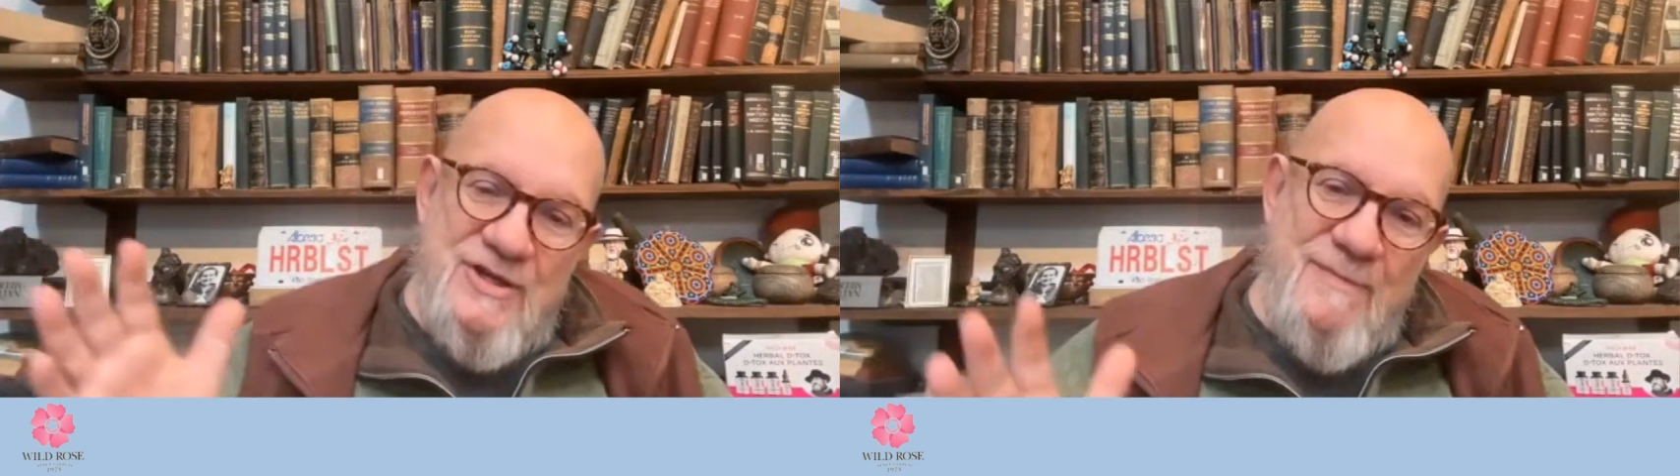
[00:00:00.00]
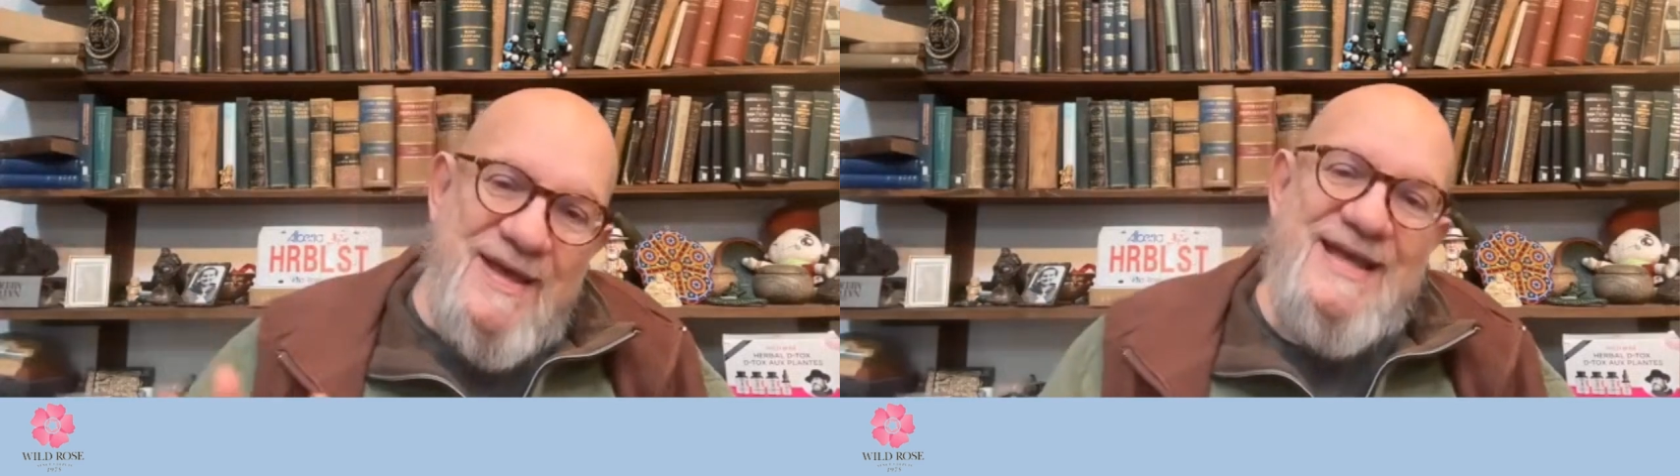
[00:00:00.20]

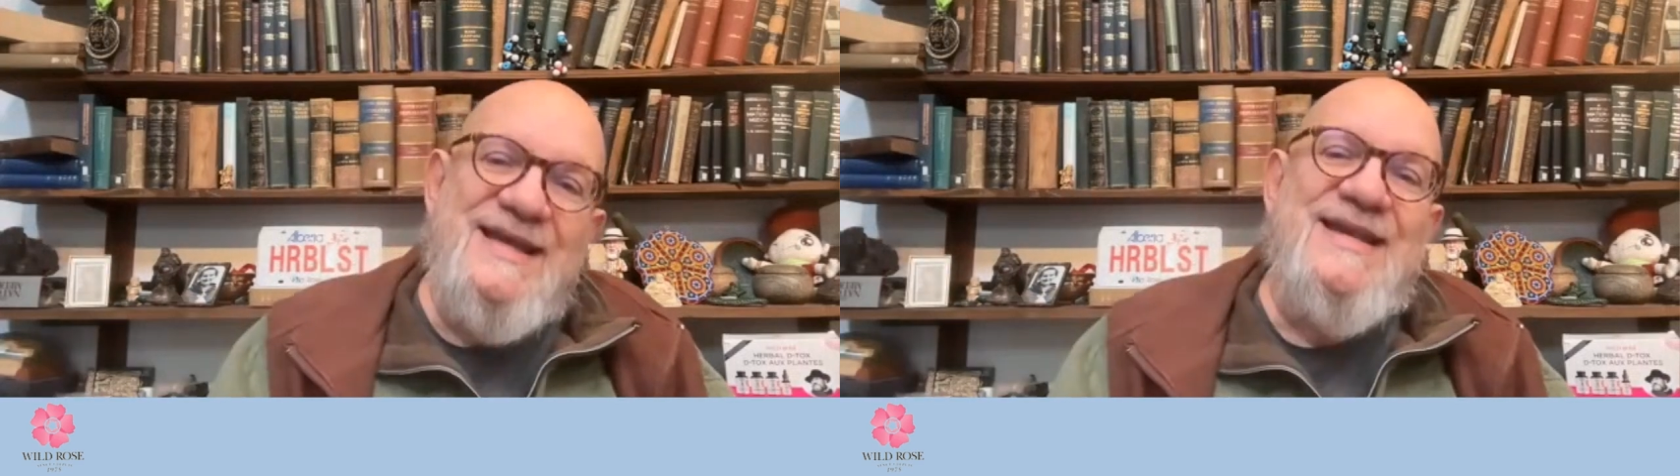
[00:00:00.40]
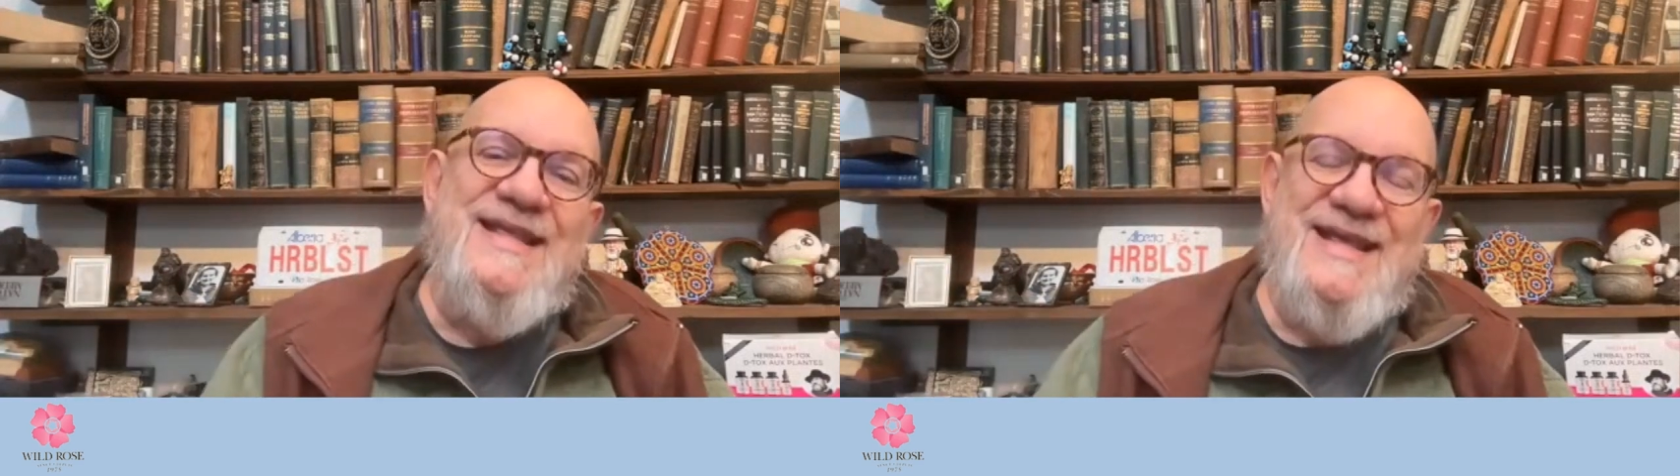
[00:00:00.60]
them
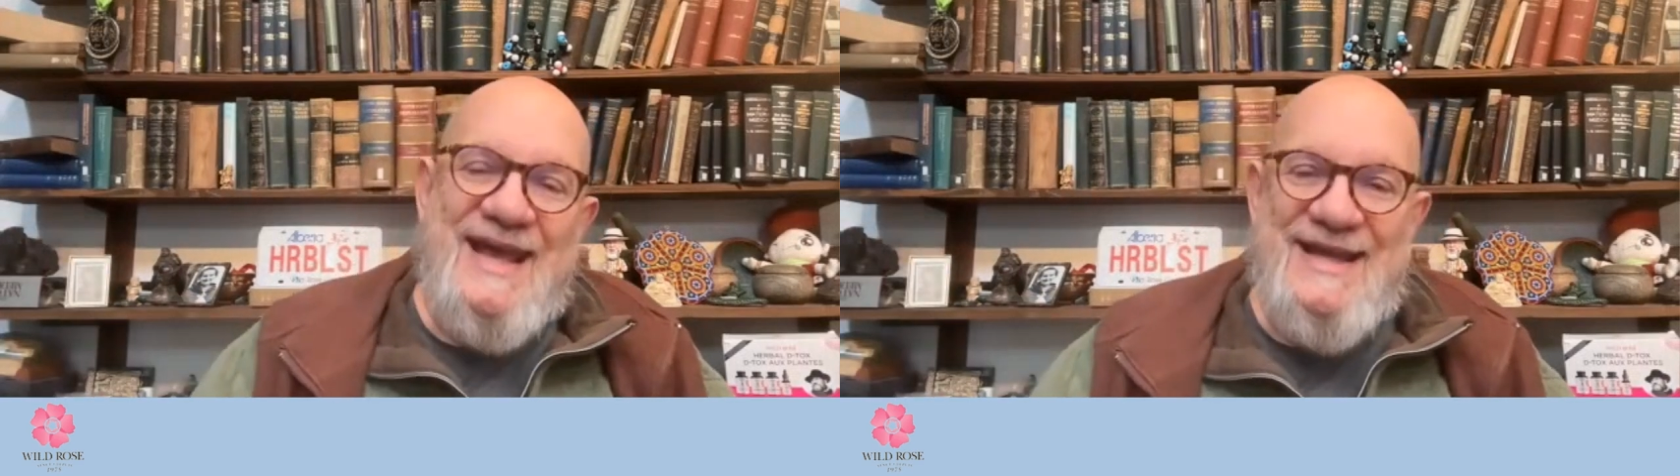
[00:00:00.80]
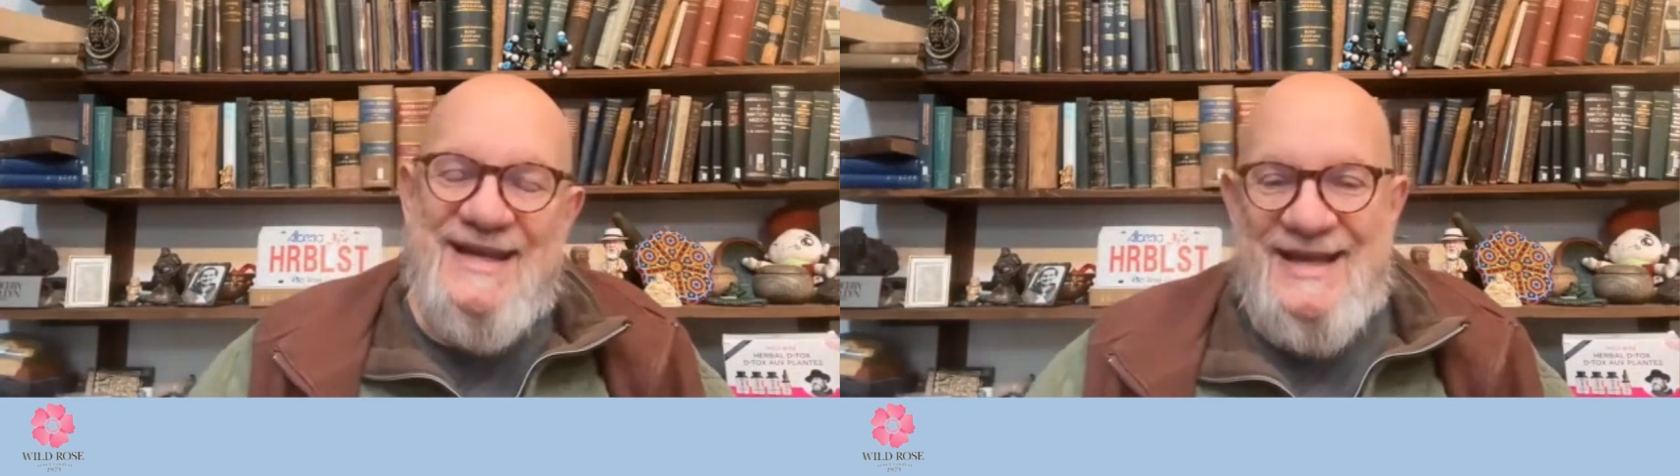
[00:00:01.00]
into the
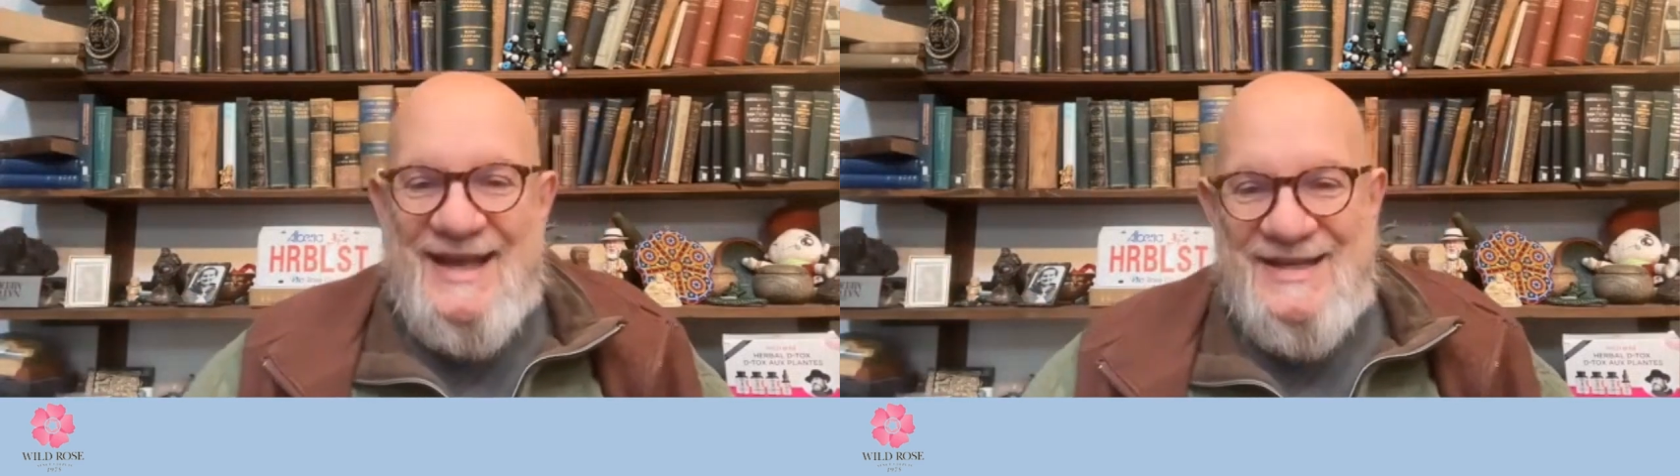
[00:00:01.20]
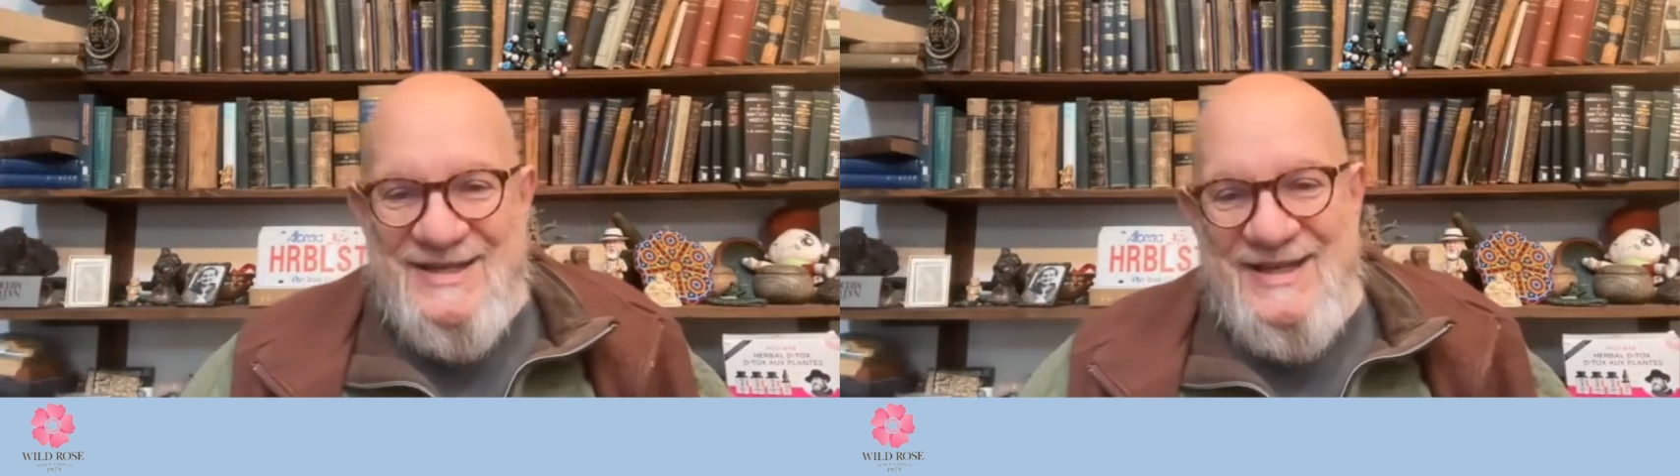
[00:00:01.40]

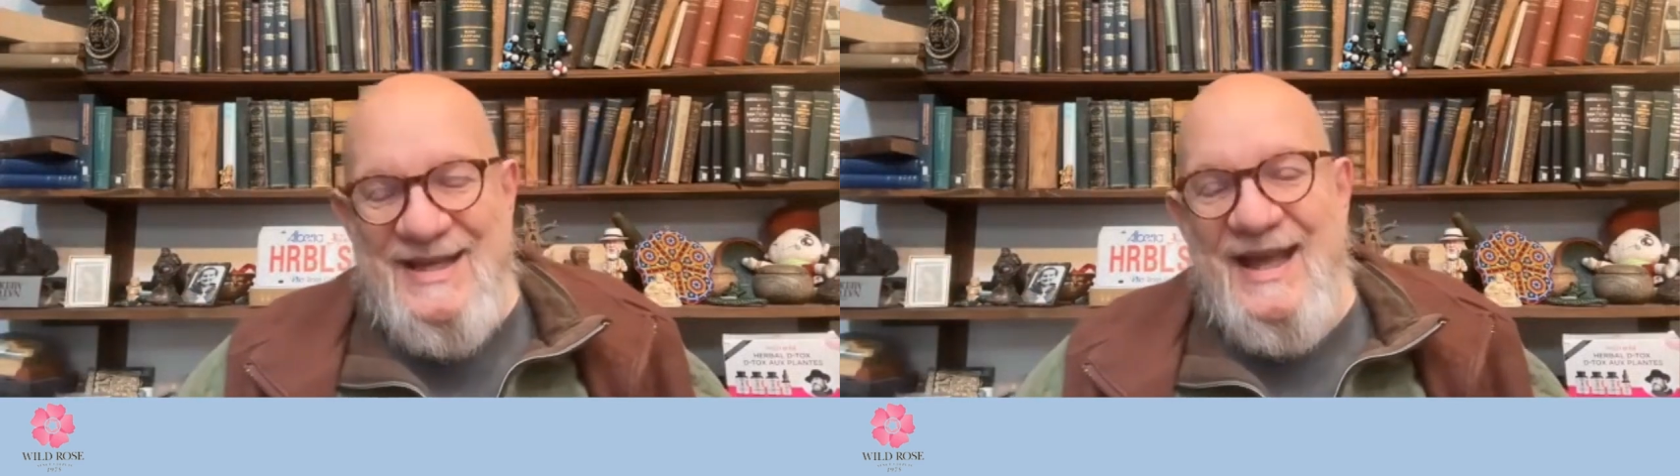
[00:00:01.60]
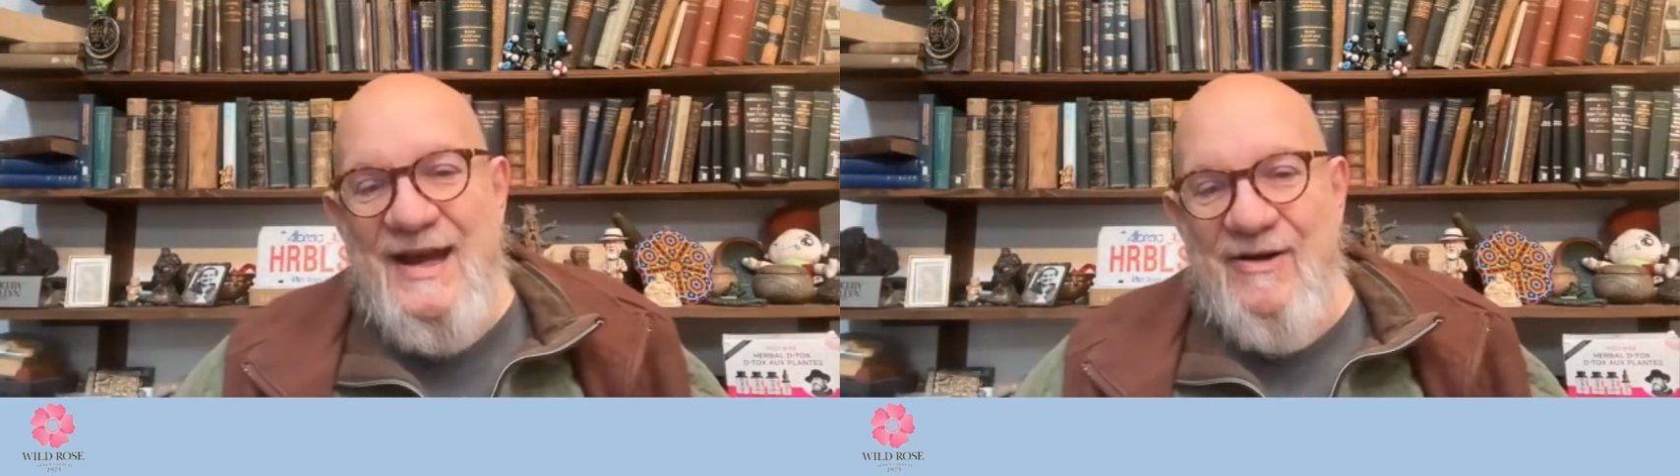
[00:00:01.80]

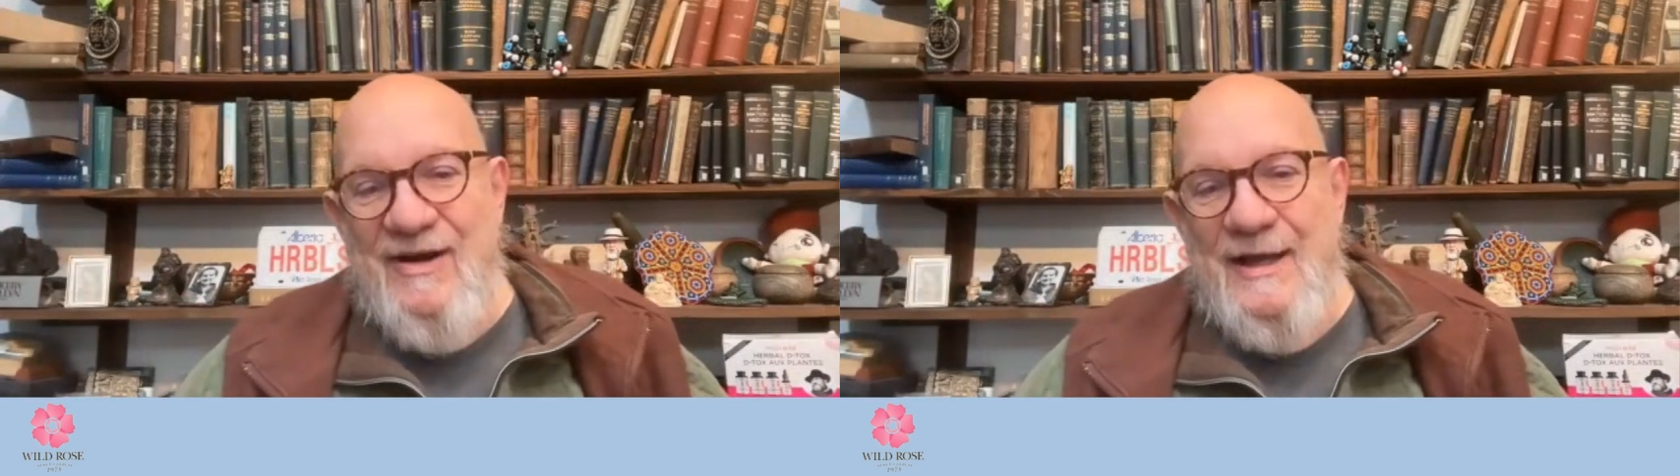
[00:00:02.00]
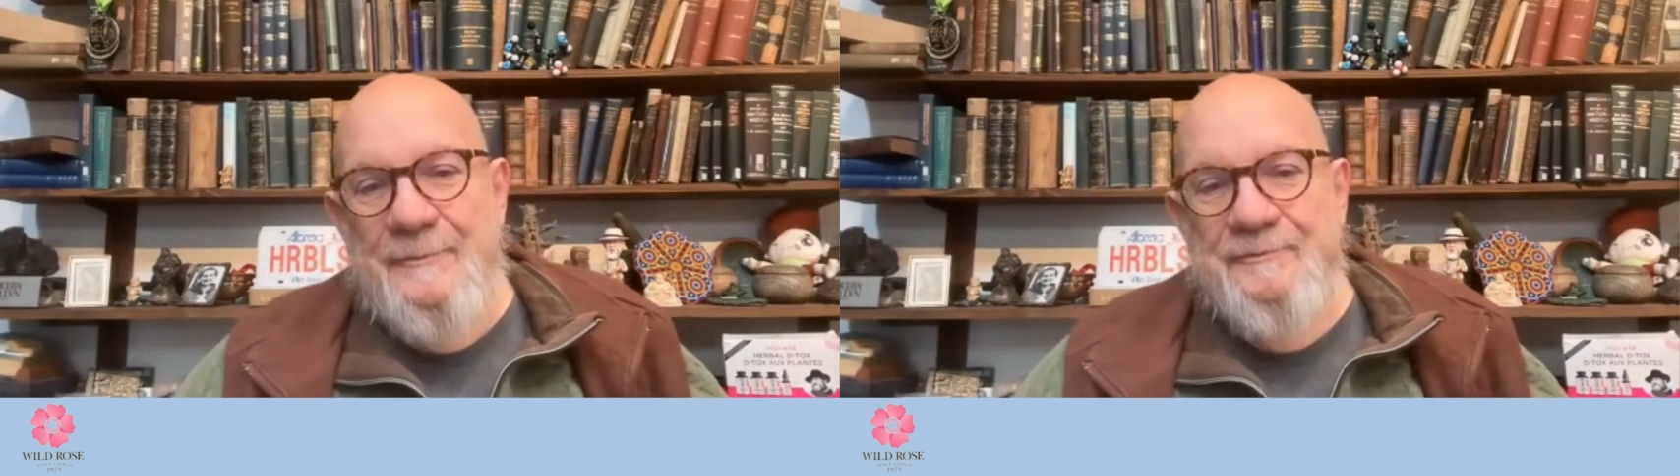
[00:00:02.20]
ADHD
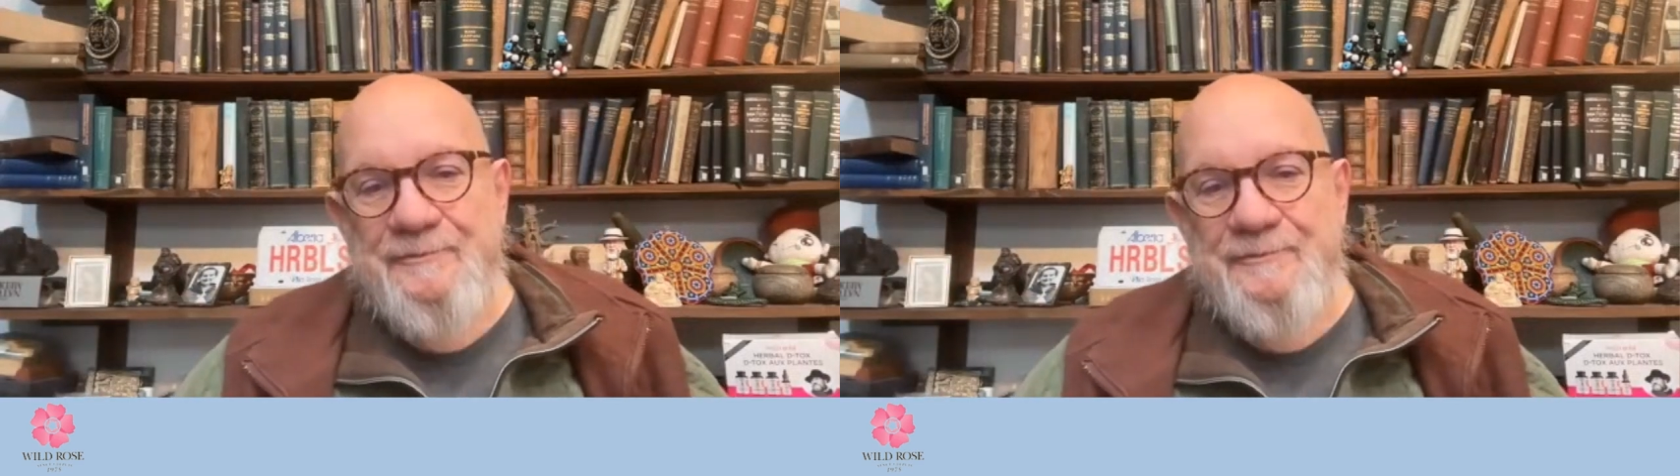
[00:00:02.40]
area.